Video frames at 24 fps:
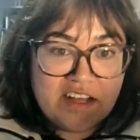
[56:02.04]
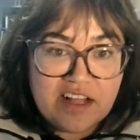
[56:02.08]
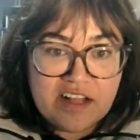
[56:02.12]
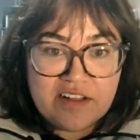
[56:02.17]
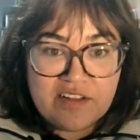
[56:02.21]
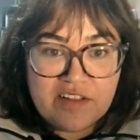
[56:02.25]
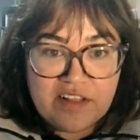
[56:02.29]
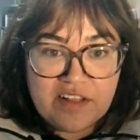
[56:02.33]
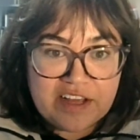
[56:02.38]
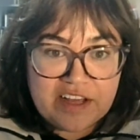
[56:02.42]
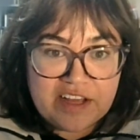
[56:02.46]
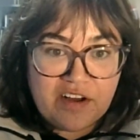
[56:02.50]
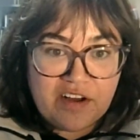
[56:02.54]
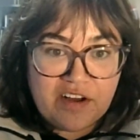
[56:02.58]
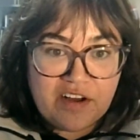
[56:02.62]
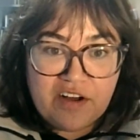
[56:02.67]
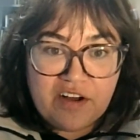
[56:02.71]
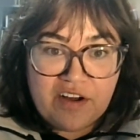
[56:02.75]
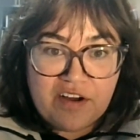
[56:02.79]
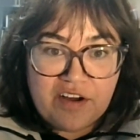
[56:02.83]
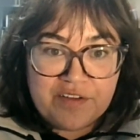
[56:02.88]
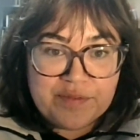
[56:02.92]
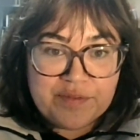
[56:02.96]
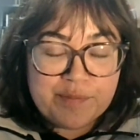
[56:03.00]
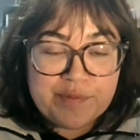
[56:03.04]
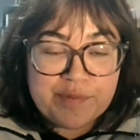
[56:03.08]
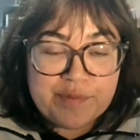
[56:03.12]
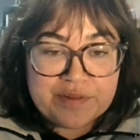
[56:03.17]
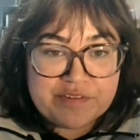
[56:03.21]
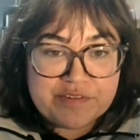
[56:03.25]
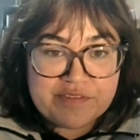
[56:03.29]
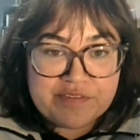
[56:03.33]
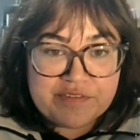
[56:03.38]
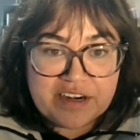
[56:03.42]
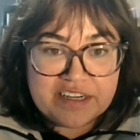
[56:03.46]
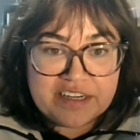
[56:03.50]
like on the
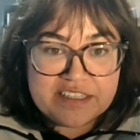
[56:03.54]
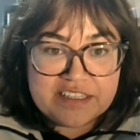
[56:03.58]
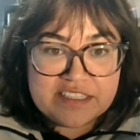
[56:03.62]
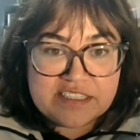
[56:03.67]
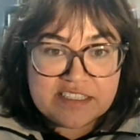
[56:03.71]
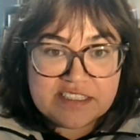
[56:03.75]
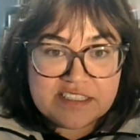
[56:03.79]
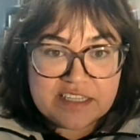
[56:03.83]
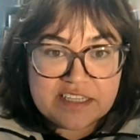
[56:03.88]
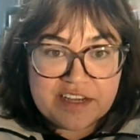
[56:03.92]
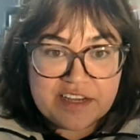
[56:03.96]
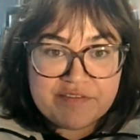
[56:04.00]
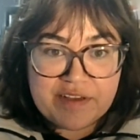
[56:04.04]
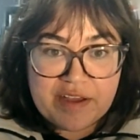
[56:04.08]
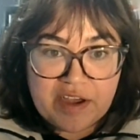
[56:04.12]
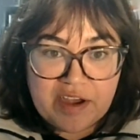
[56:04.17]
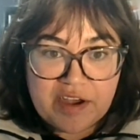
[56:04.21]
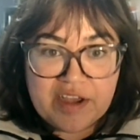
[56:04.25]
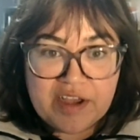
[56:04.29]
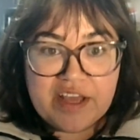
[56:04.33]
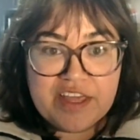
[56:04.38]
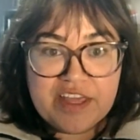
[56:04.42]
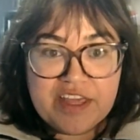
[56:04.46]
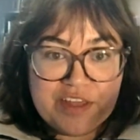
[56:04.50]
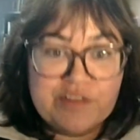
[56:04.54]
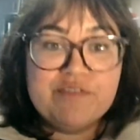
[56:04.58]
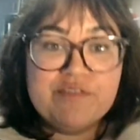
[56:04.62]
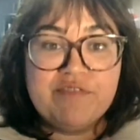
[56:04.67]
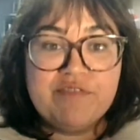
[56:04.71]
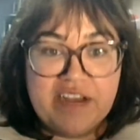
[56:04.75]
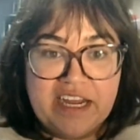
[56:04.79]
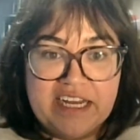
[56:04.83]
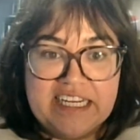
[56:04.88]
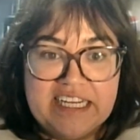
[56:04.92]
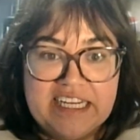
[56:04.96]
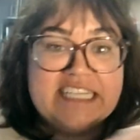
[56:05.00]
boulevard and stuff, you'll
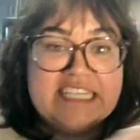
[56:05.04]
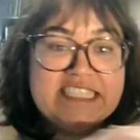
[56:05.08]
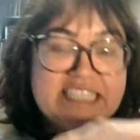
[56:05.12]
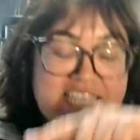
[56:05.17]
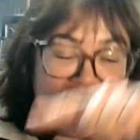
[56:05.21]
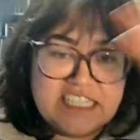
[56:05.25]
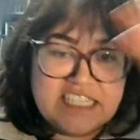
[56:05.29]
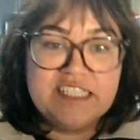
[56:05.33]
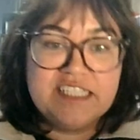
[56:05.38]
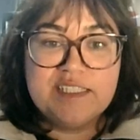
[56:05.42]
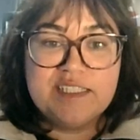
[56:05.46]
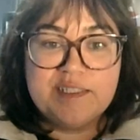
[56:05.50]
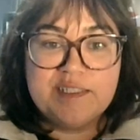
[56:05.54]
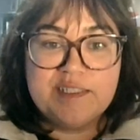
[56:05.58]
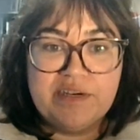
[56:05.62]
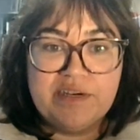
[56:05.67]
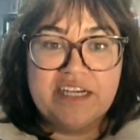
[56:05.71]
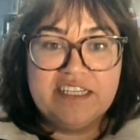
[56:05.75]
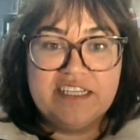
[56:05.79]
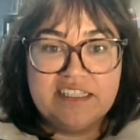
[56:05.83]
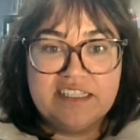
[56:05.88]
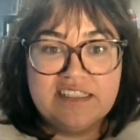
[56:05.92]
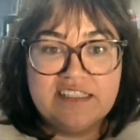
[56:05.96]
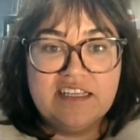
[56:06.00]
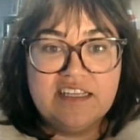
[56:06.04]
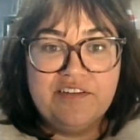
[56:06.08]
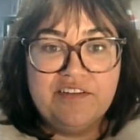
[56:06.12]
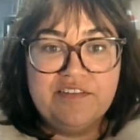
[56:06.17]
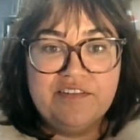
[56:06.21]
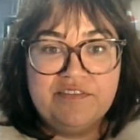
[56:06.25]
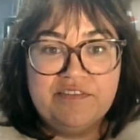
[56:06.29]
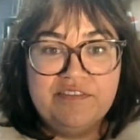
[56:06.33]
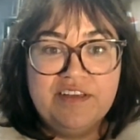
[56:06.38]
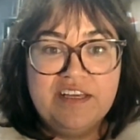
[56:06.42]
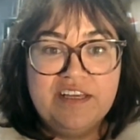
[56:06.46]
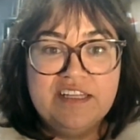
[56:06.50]
find it's actually spread itself.
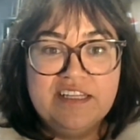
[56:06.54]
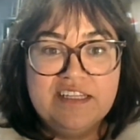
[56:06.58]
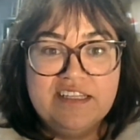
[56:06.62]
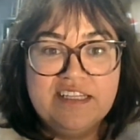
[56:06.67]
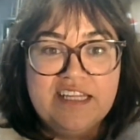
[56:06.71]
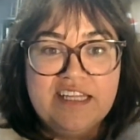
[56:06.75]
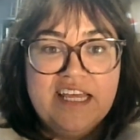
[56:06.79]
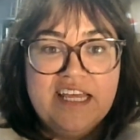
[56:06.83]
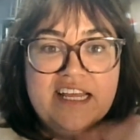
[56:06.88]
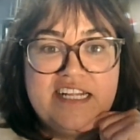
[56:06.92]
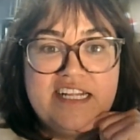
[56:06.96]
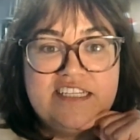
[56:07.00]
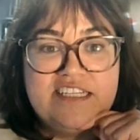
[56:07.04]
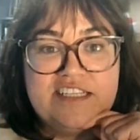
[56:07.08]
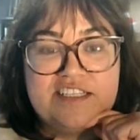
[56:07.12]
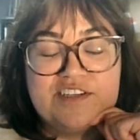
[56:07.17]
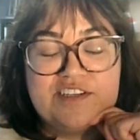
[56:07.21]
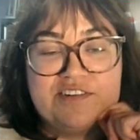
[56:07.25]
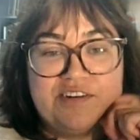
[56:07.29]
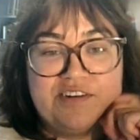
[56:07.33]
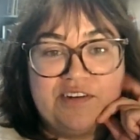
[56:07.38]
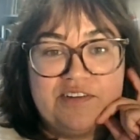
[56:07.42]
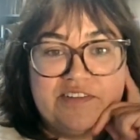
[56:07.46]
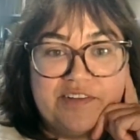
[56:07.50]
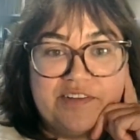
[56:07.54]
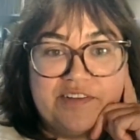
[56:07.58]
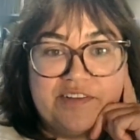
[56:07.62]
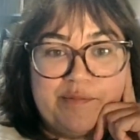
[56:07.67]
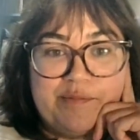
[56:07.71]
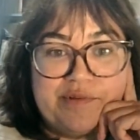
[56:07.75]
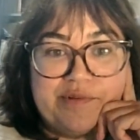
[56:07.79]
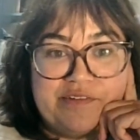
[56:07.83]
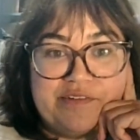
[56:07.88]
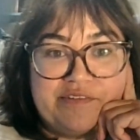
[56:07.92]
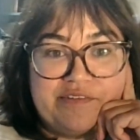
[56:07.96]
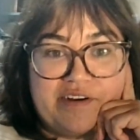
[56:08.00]
It just grows on the
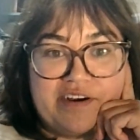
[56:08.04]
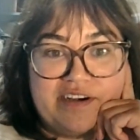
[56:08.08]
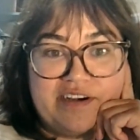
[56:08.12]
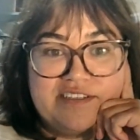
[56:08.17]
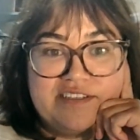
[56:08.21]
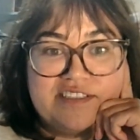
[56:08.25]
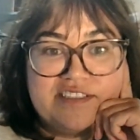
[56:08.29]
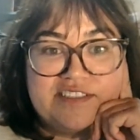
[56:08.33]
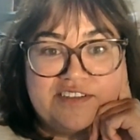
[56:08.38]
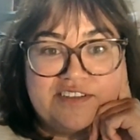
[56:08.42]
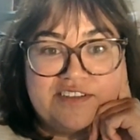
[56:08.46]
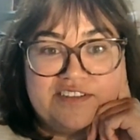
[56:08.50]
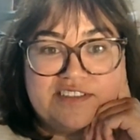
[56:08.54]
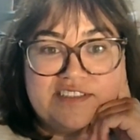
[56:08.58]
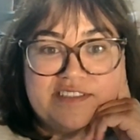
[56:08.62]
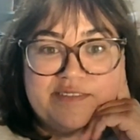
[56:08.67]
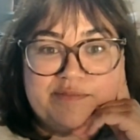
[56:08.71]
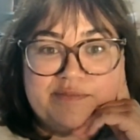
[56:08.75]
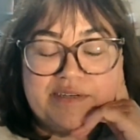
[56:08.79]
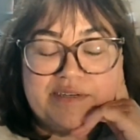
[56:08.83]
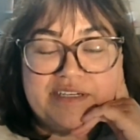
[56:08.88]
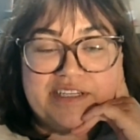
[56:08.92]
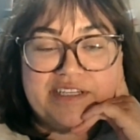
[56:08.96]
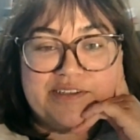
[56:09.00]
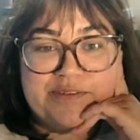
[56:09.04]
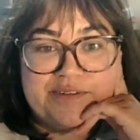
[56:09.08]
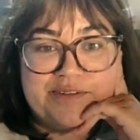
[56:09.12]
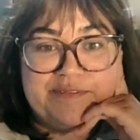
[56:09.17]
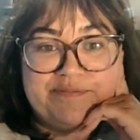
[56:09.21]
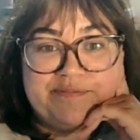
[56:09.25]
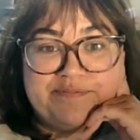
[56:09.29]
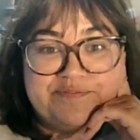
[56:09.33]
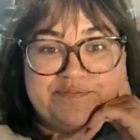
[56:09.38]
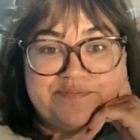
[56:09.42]
boulevard, so it's pretty cool.